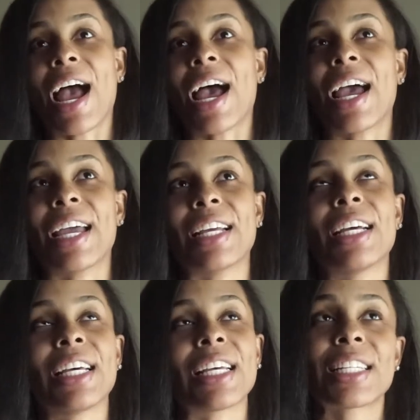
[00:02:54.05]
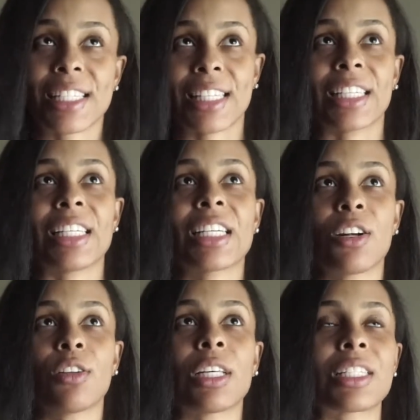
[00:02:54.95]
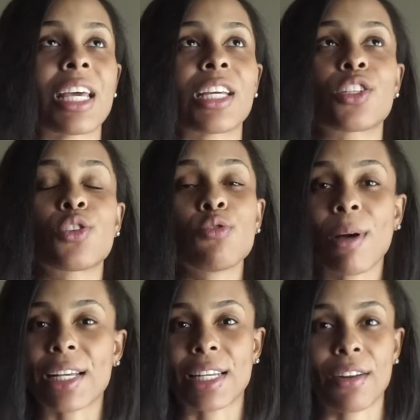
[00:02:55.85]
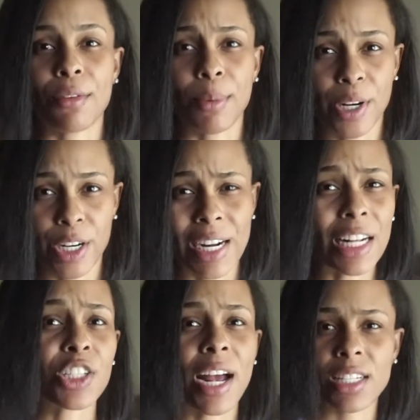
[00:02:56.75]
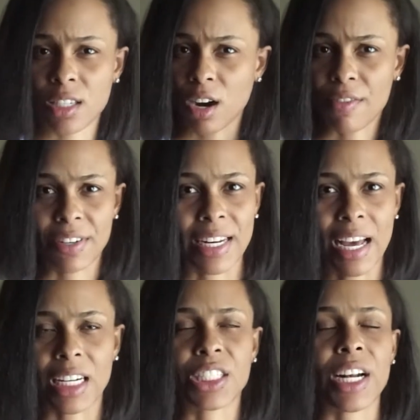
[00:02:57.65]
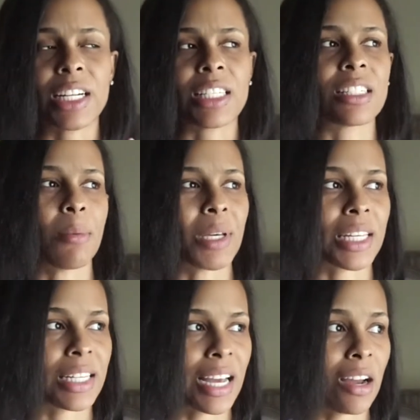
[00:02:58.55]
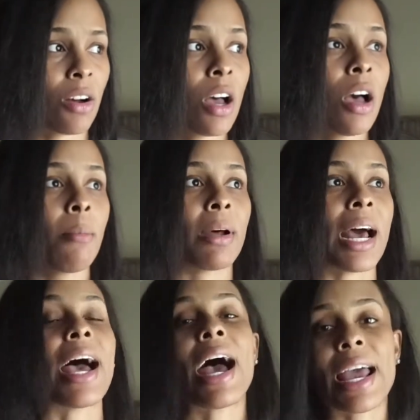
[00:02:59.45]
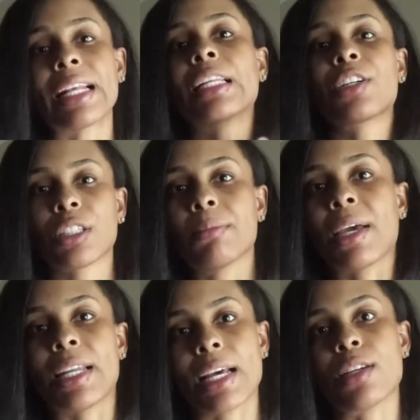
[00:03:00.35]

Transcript: I instantly could only take 2 bites out of the burger, and I tried to scarf it down, I tried to stomach it down, but I literally made that